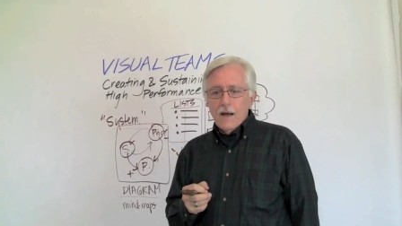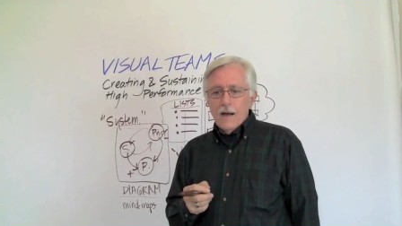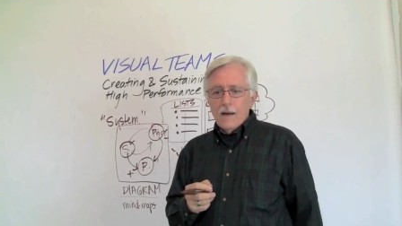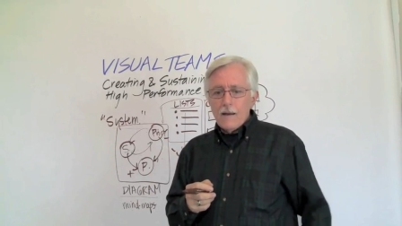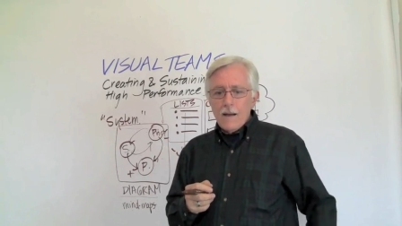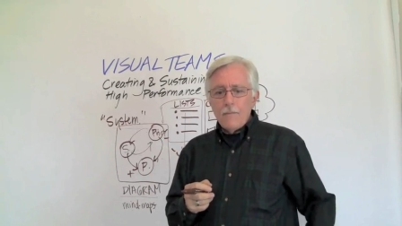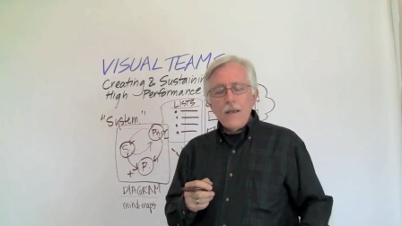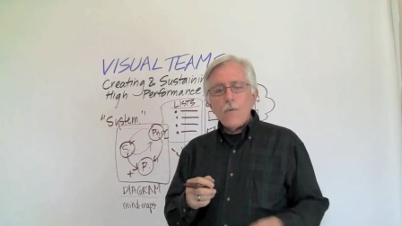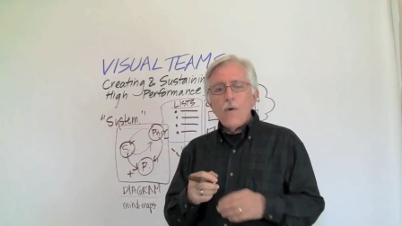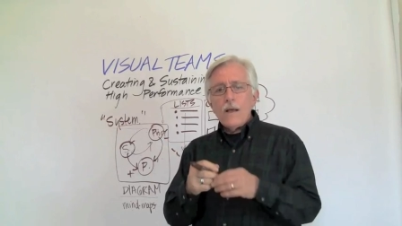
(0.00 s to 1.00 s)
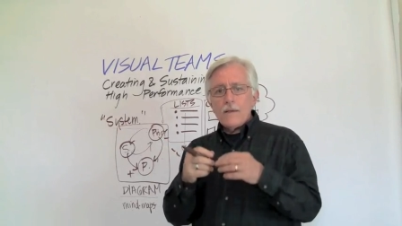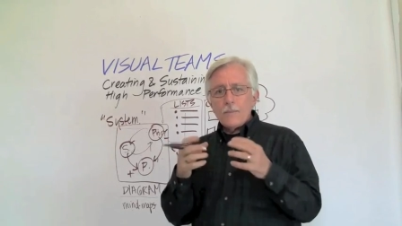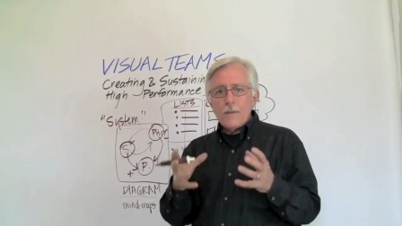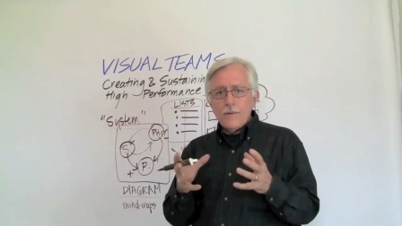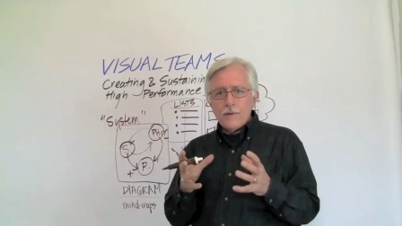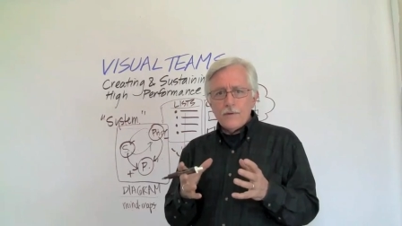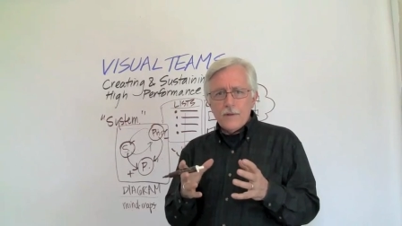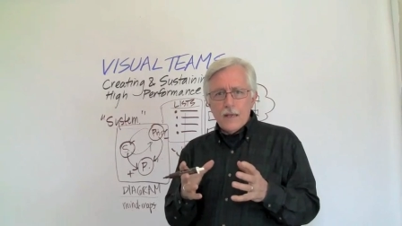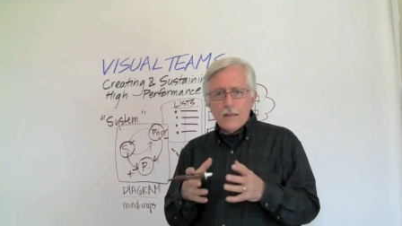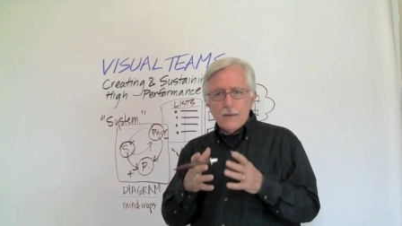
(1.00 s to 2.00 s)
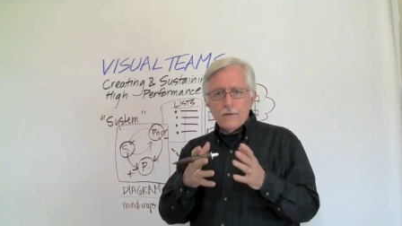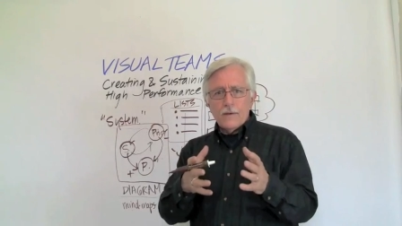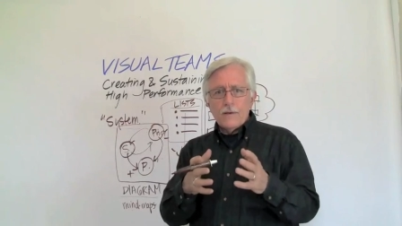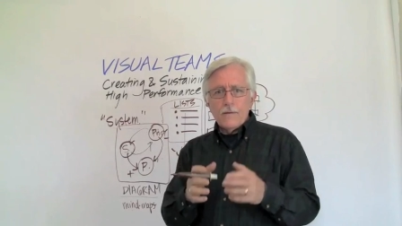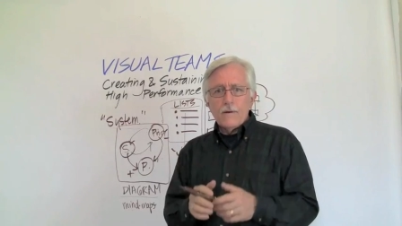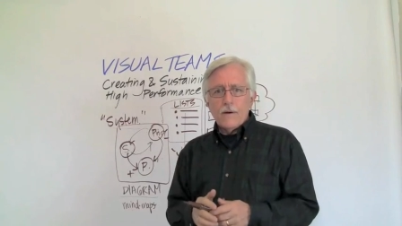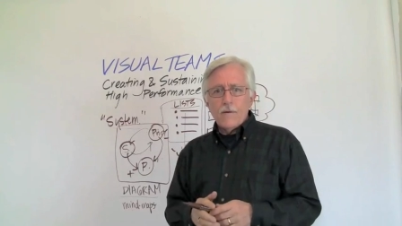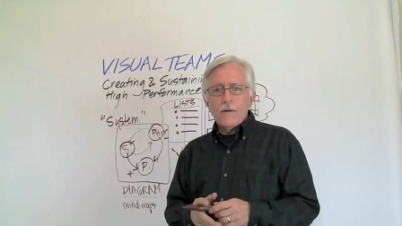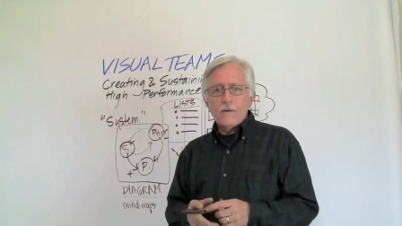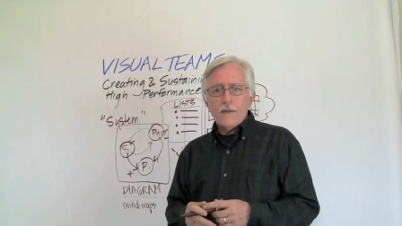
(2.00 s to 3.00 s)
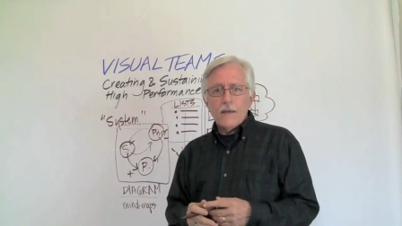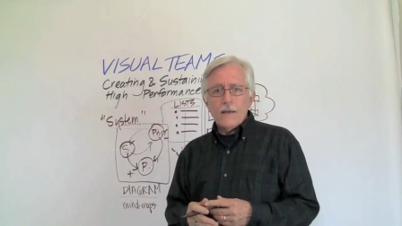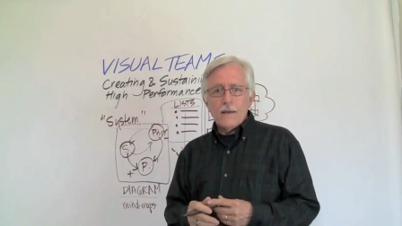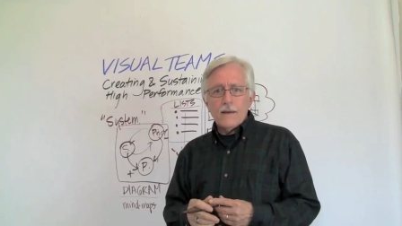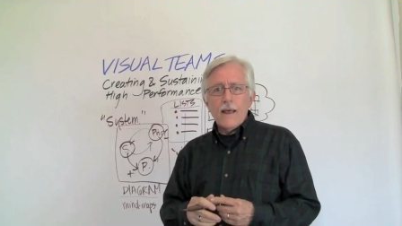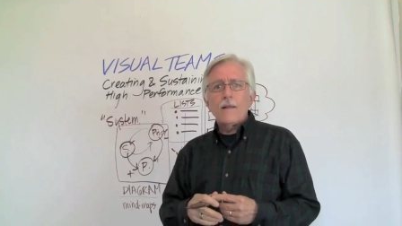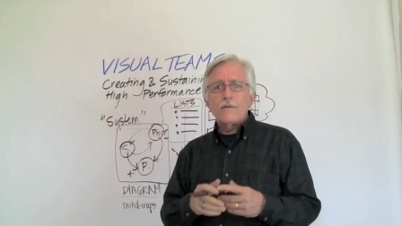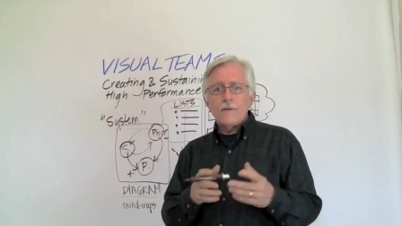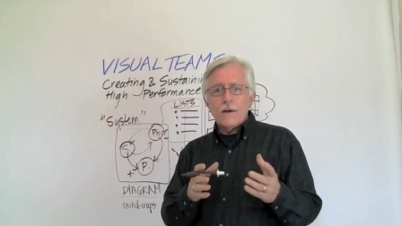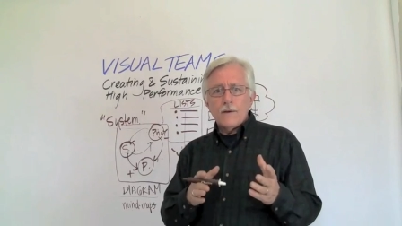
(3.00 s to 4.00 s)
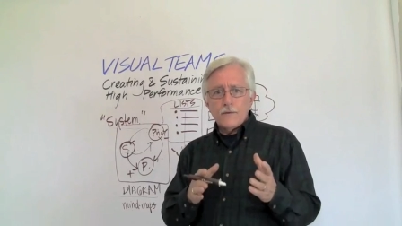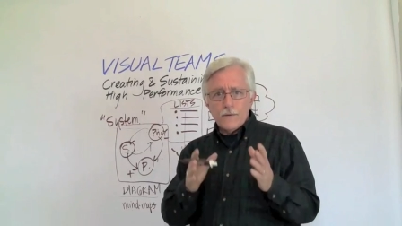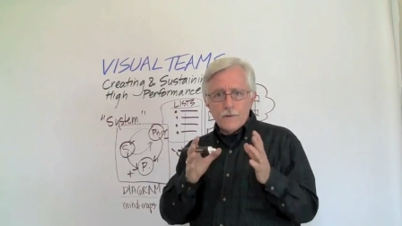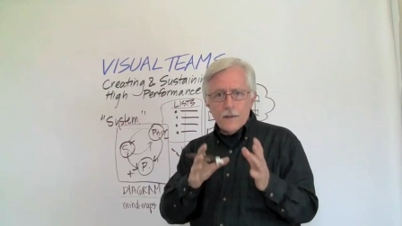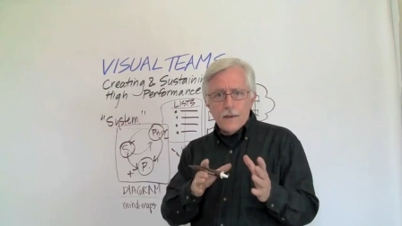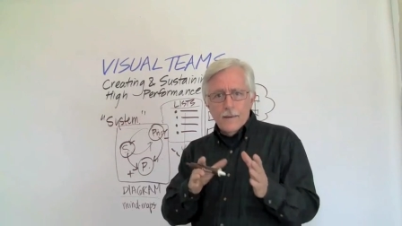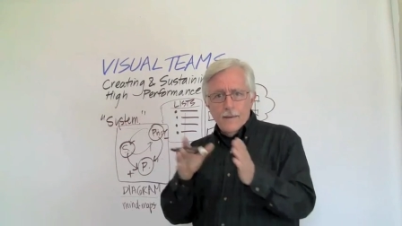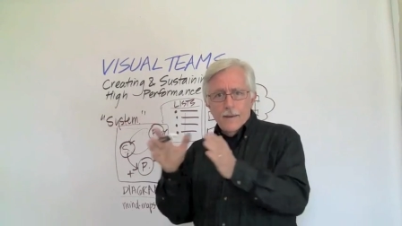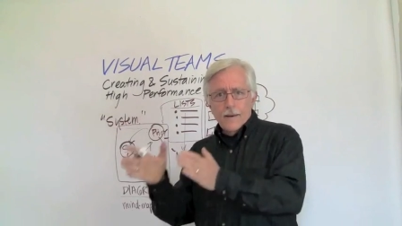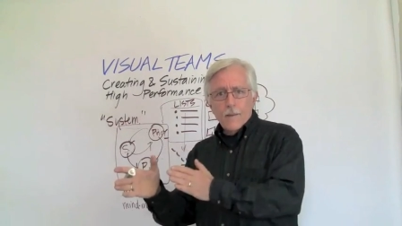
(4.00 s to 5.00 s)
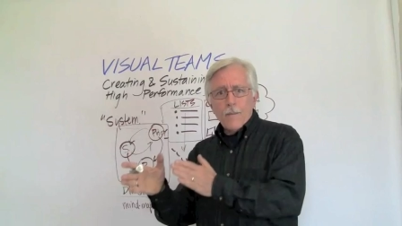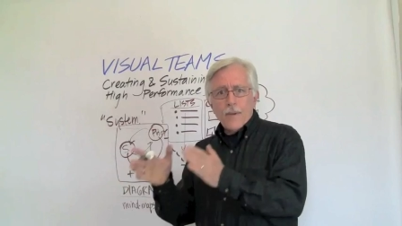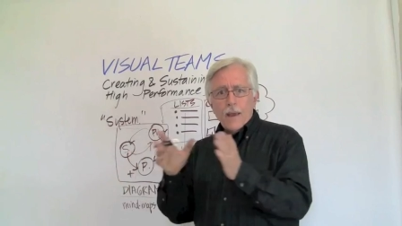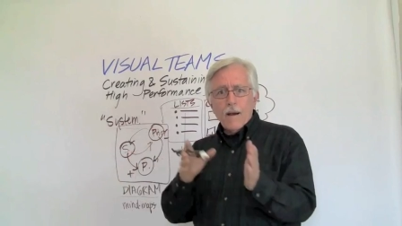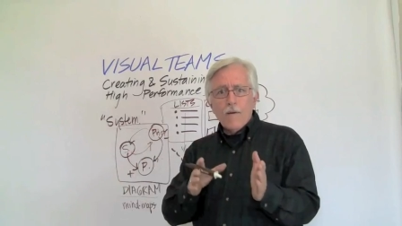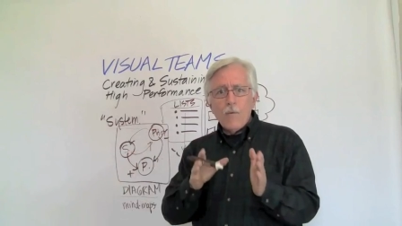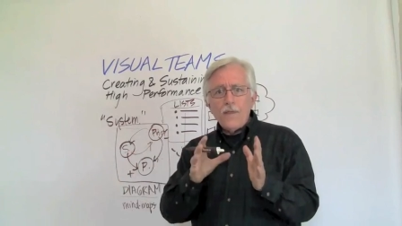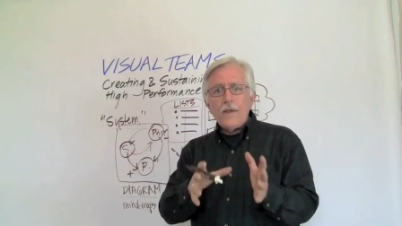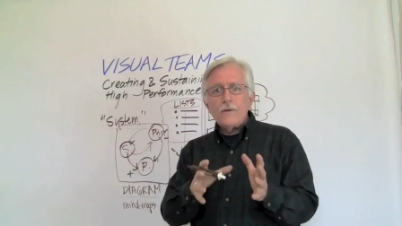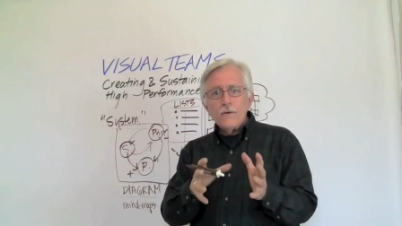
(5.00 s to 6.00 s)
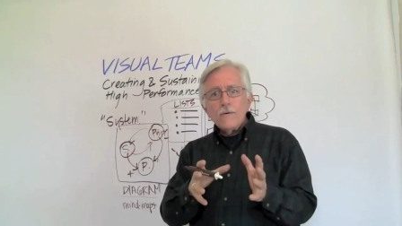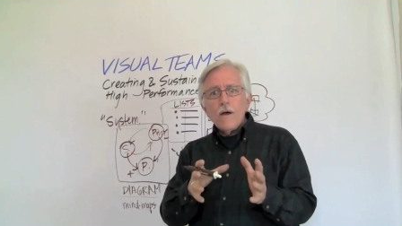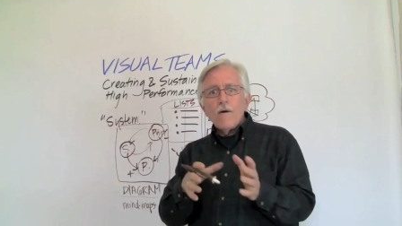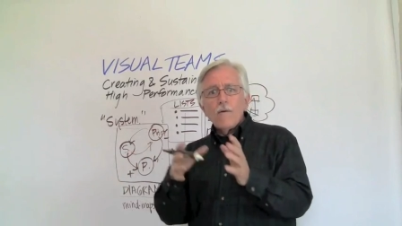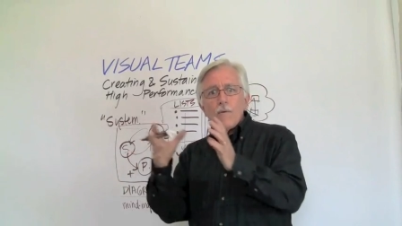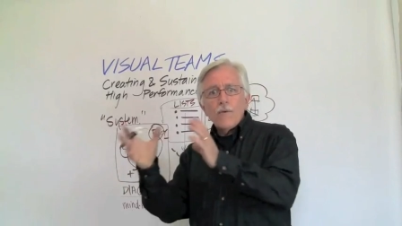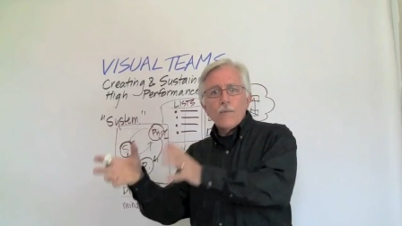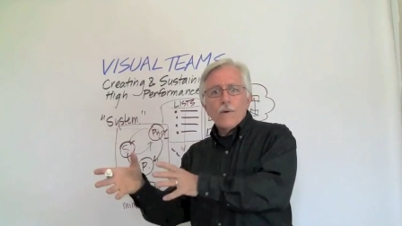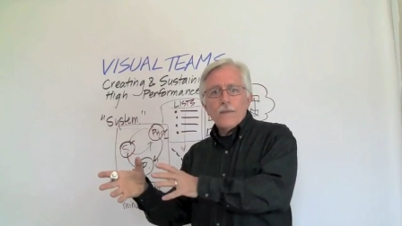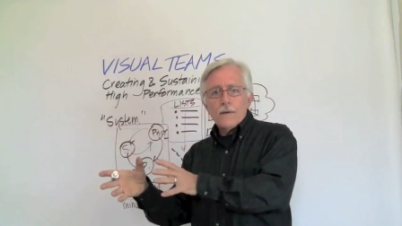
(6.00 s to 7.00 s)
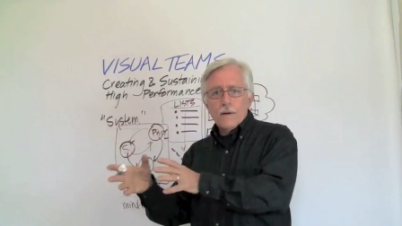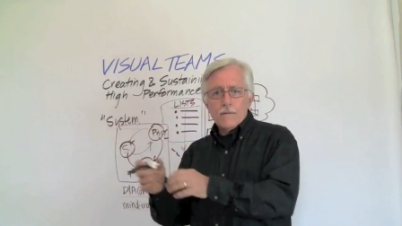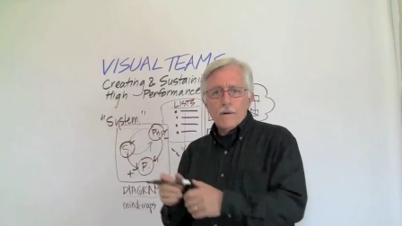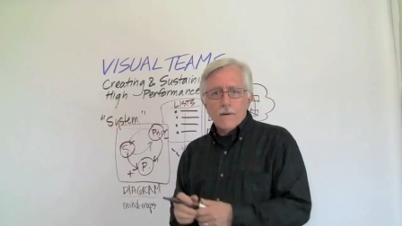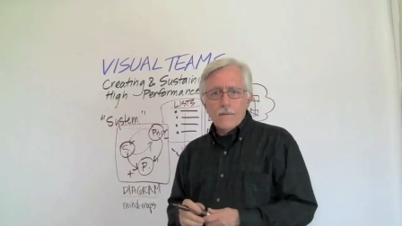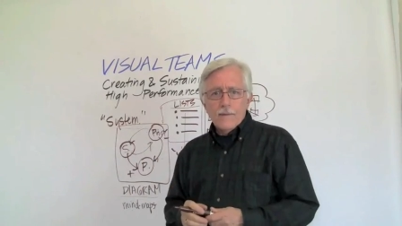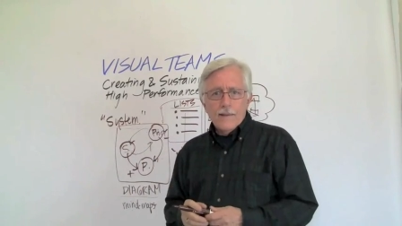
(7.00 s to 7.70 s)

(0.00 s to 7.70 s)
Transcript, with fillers: a big way that people understand things they don't know is they analogize, or they compare what they do know with what they don't know.